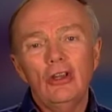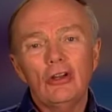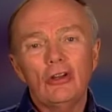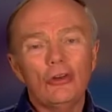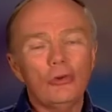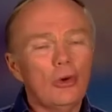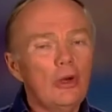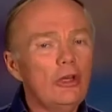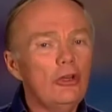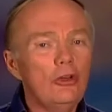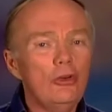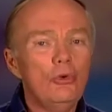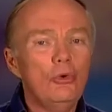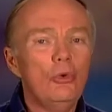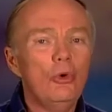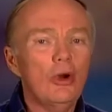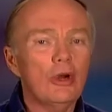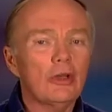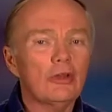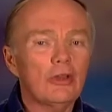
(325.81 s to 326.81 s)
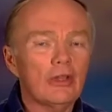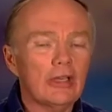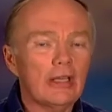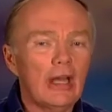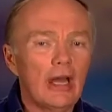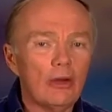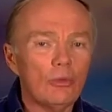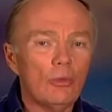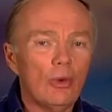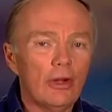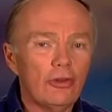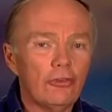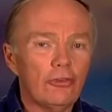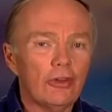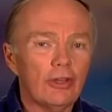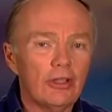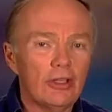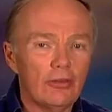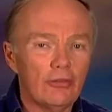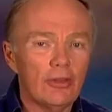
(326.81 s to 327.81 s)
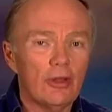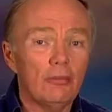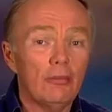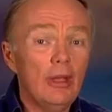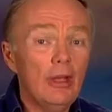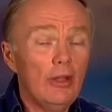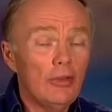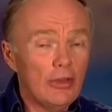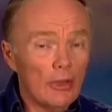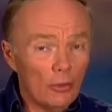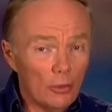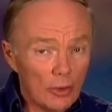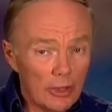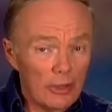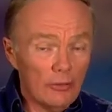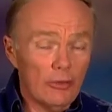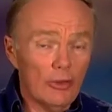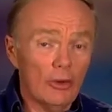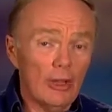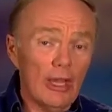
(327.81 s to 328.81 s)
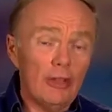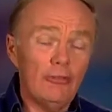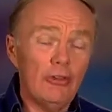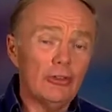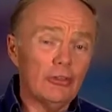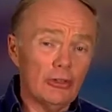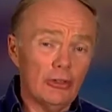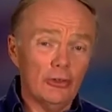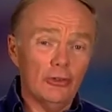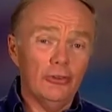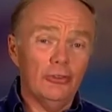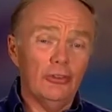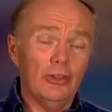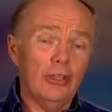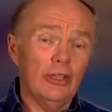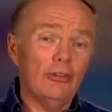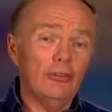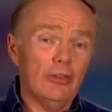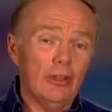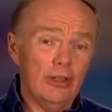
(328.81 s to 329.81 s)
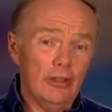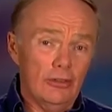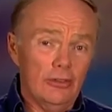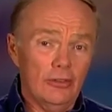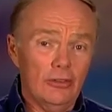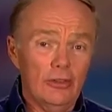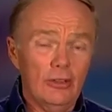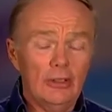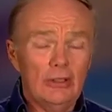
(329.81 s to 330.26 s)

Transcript: great new work that God wants to give them that will give their life eternal significance.